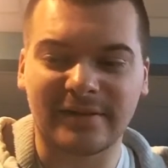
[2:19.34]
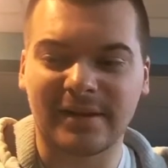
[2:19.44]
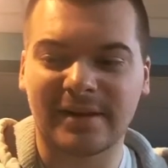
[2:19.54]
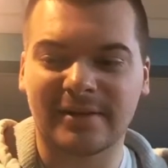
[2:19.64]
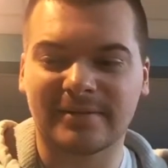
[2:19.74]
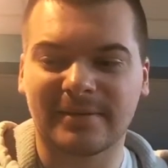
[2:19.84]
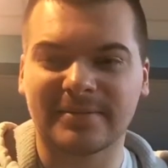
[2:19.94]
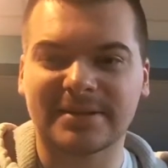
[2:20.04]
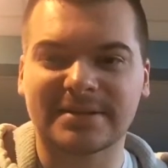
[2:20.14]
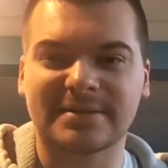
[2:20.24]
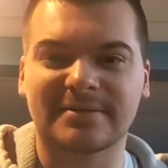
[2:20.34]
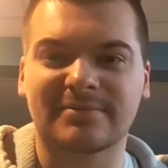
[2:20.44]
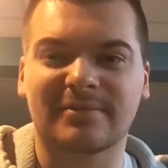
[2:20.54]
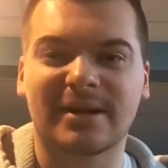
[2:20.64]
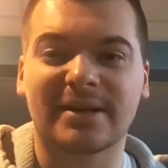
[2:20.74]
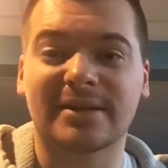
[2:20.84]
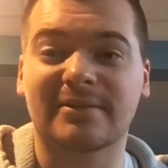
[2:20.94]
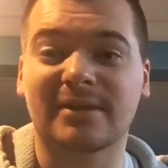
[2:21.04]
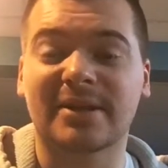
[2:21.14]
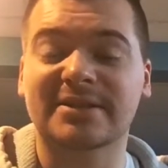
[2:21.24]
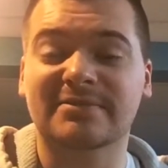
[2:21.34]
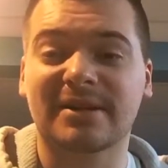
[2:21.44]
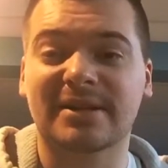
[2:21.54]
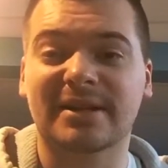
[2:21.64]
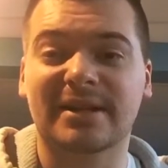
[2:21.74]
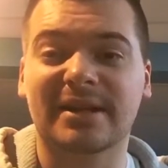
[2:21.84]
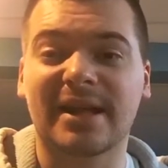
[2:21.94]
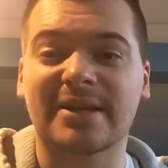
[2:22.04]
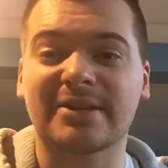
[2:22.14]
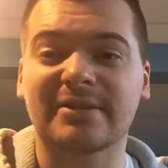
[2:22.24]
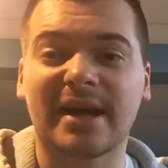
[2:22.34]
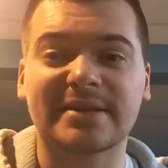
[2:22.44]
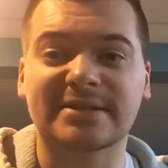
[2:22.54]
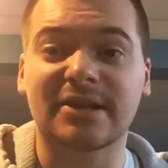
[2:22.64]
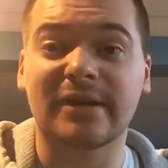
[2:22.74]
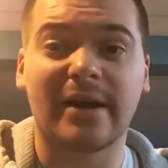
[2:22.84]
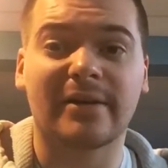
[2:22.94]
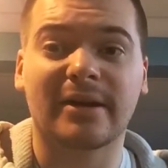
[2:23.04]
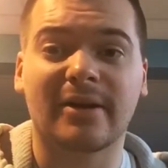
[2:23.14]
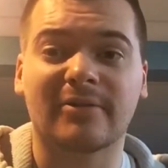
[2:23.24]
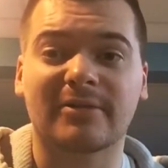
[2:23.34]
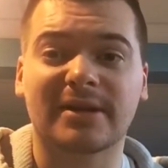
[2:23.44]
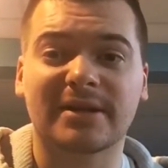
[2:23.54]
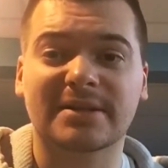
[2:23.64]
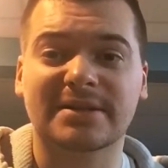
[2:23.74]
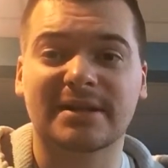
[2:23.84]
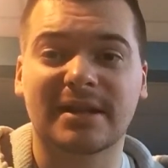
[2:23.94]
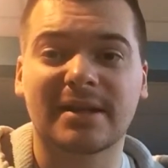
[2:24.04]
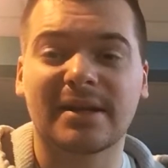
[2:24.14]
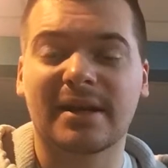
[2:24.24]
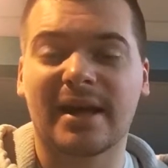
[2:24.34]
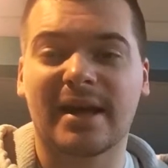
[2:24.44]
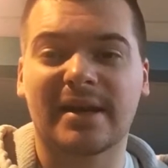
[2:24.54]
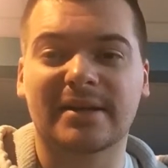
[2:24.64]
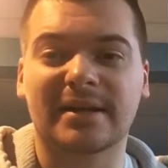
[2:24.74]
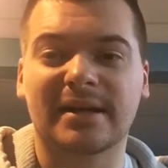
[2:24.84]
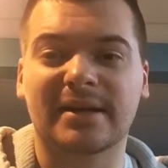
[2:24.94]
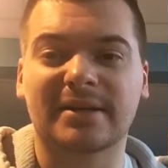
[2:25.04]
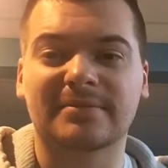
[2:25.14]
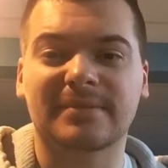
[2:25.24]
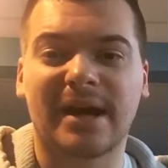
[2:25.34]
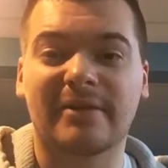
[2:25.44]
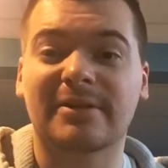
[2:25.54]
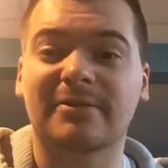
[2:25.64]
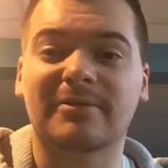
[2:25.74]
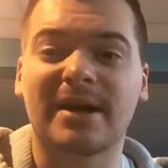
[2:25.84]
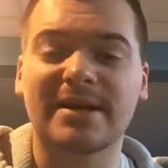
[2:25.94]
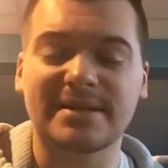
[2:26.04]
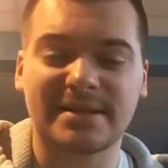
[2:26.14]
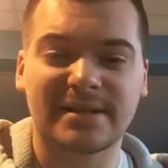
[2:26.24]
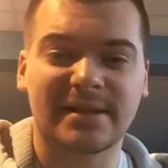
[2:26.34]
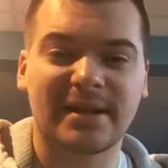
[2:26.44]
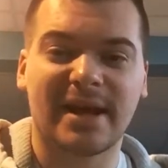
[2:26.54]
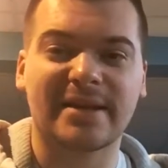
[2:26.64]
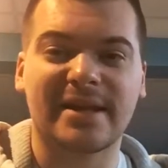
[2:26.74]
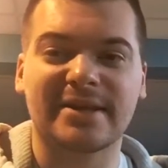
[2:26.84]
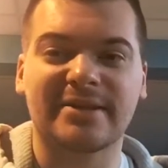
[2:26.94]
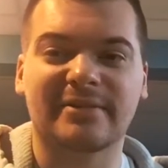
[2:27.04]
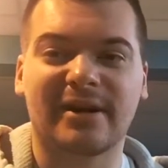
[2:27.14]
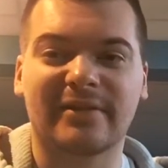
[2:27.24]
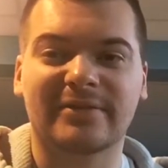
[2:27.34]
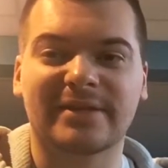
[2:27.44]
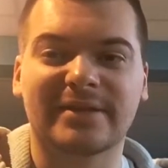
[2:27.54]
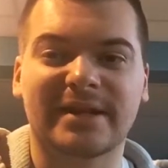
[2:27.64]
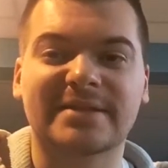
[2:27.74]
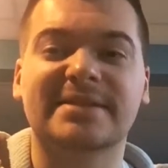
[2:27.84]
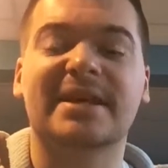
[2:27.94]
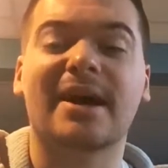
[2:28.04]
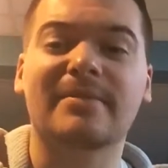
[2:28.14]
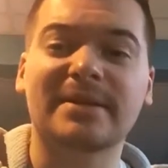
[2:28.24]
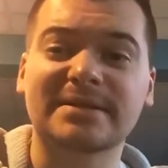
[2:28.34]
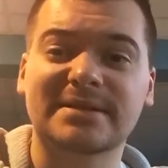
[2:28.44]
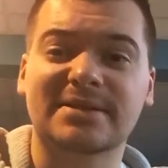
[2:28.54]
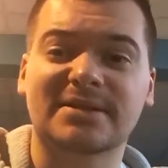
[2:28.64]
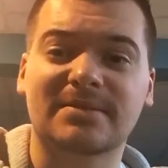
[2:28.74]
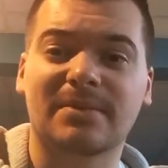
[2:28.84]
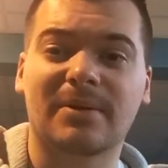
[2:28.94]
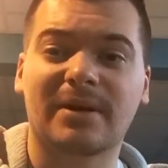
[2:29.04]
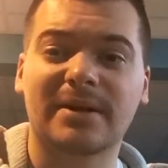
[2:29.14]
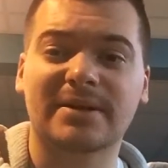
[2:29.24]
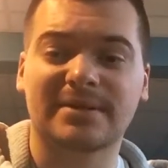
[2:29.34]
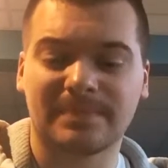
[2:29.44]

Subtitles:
I just wanted to let you guys know how it all works and how it went. I thank you all for your nice comments and support.